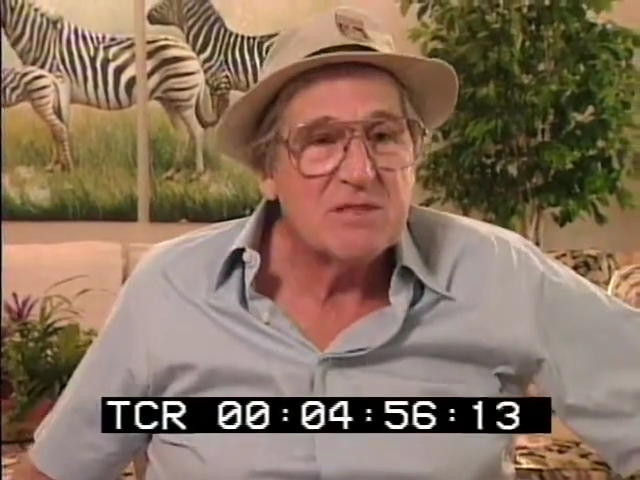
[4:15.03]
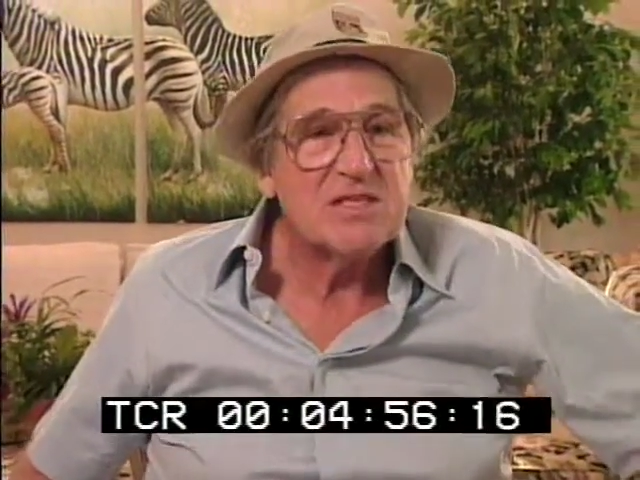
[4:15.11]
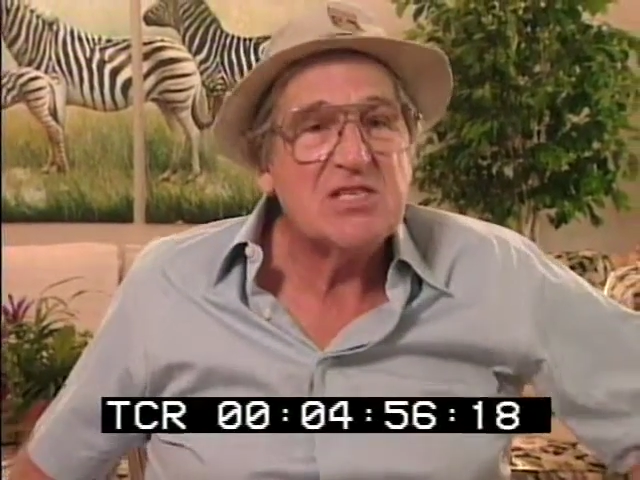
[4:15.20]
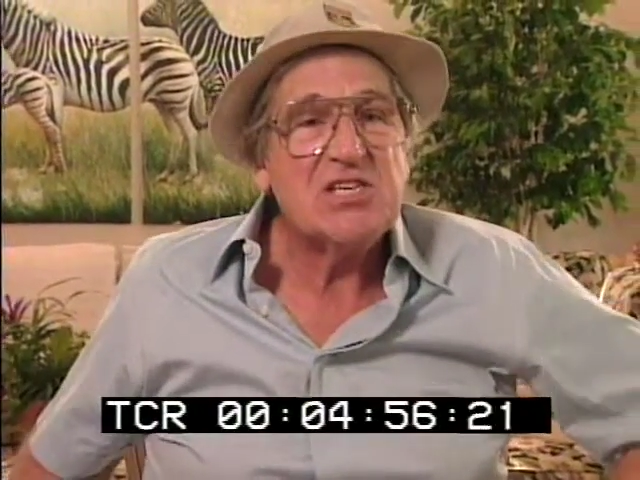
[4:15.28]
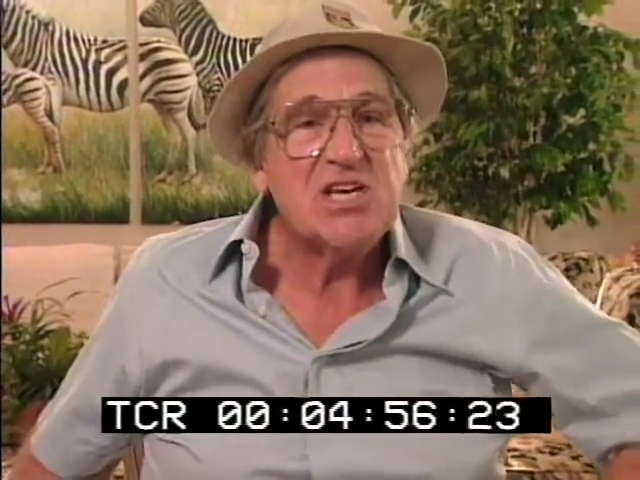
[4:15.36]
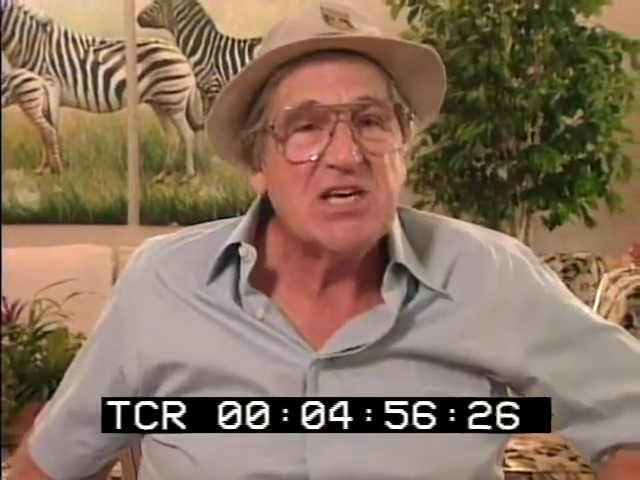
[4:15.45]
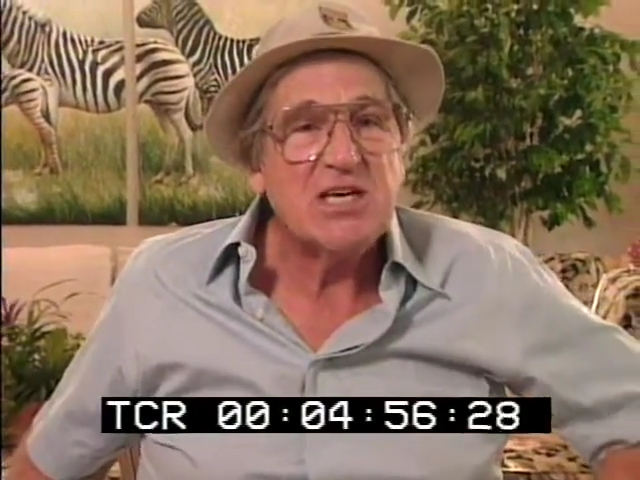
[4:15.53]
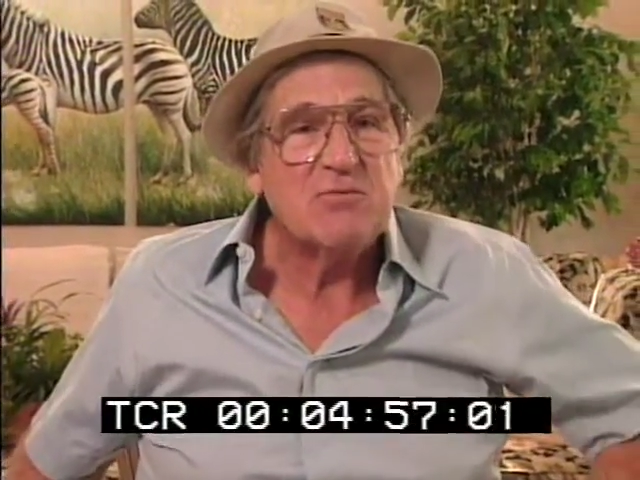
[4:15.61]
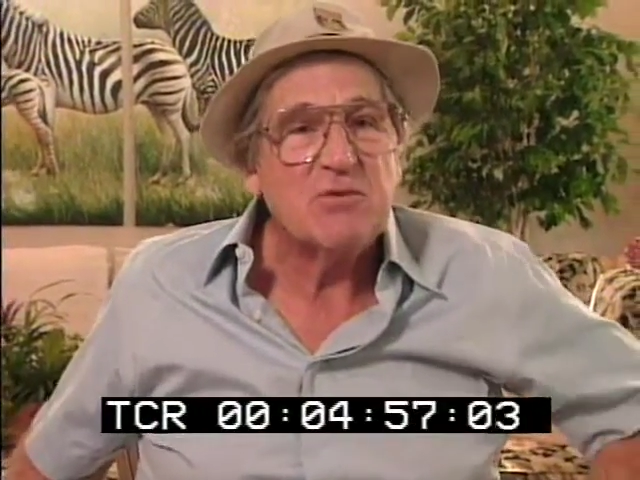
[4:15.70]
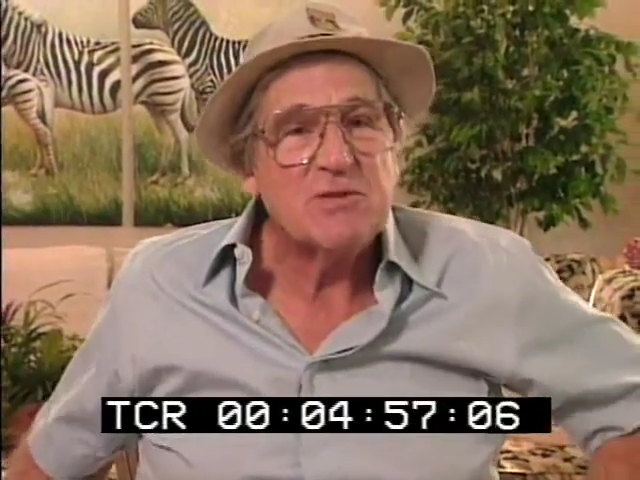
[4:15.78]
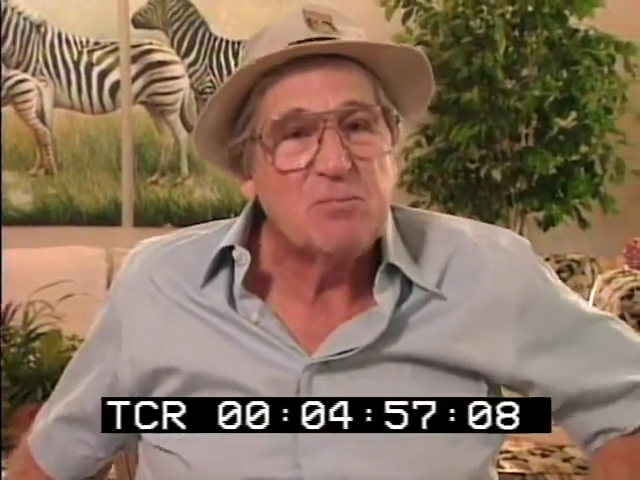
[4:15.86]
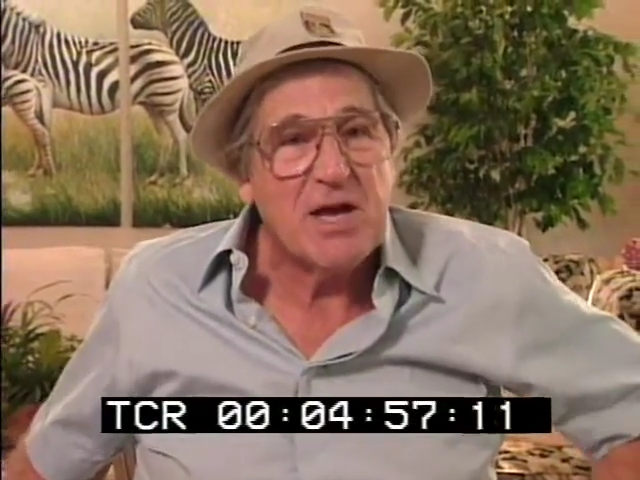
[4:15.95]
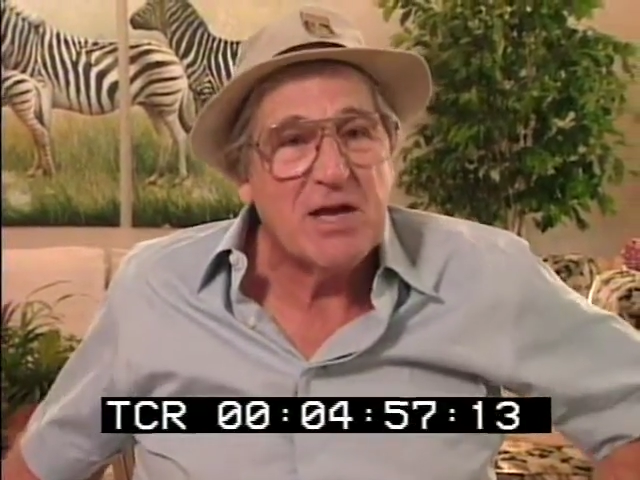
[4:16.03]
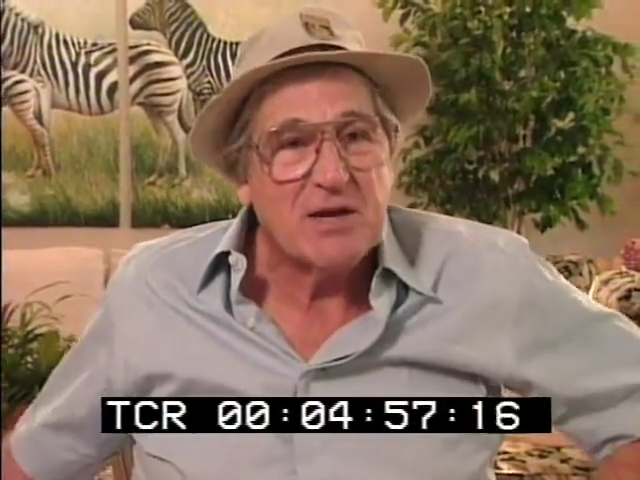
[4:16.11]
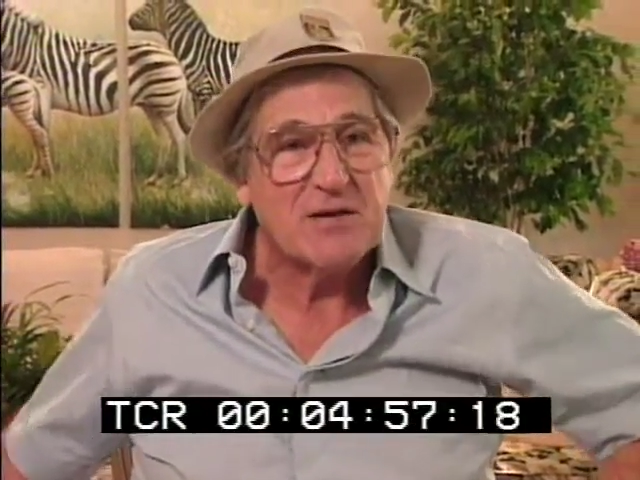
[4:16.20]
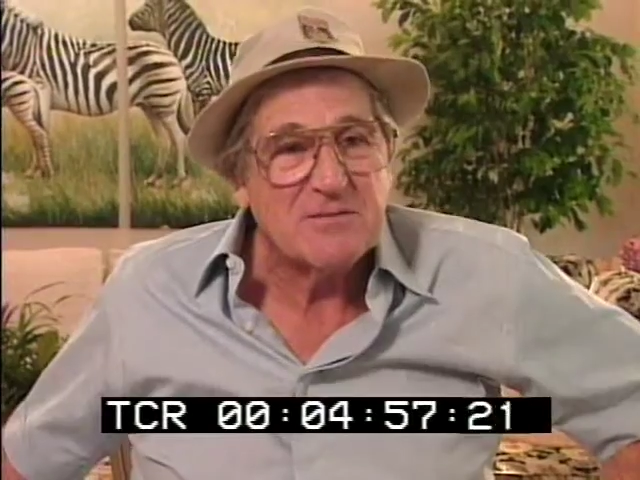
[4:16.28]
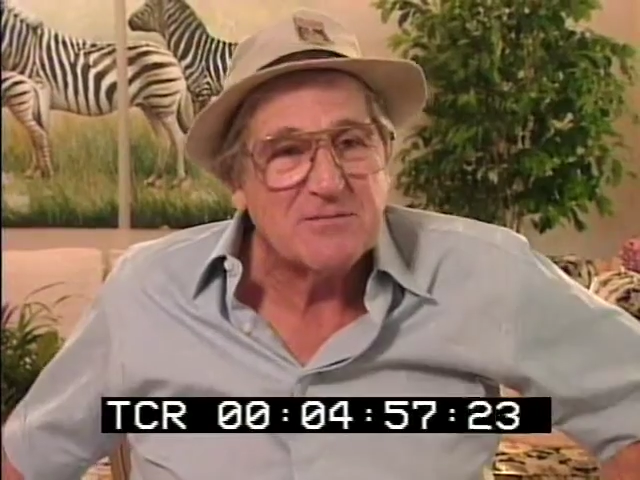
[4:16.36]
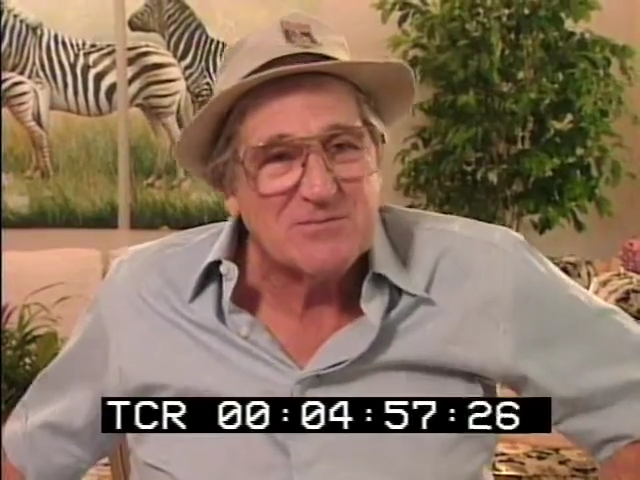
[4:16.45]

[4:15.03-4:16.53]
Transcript: The chicken was better."